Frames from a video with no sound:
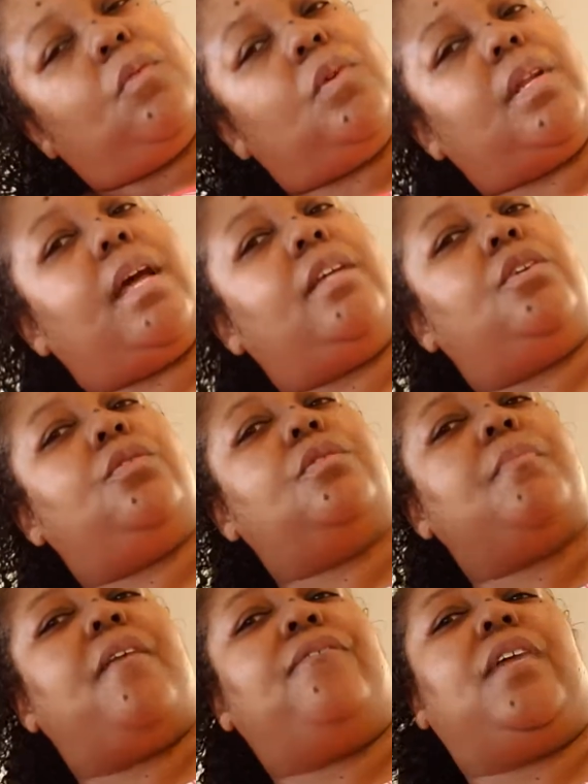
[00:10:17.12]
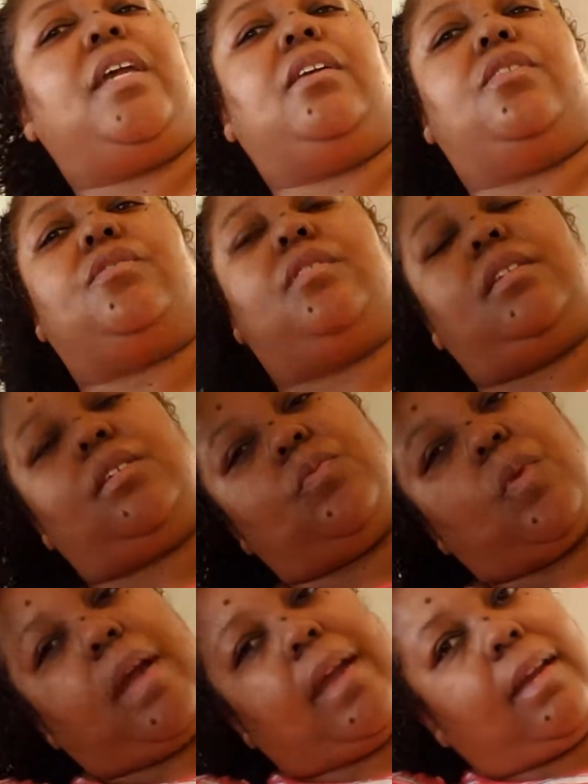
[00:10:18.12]
when I use my fingers this
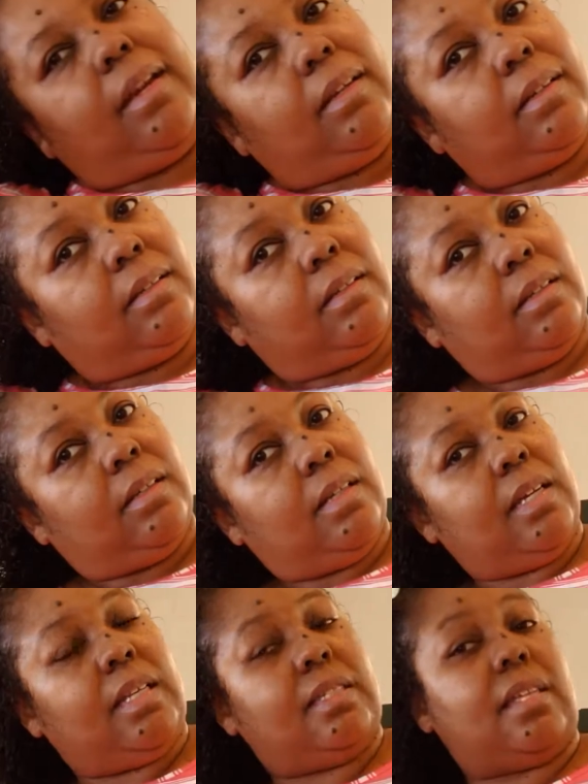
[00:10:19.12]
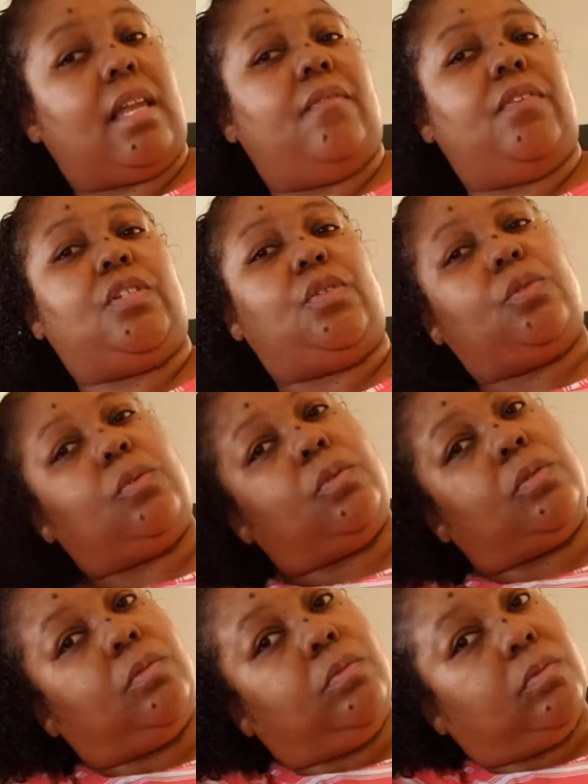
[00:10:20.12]
way, instead of a
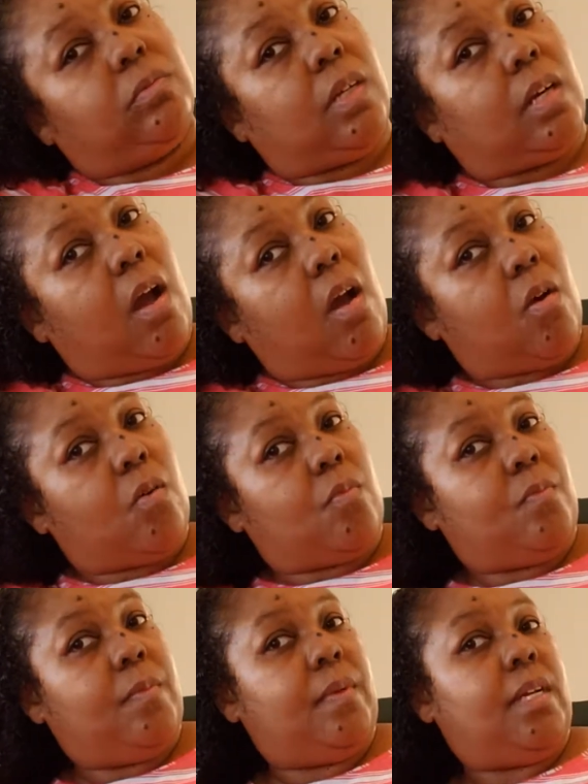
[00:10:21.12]
tool, a comb,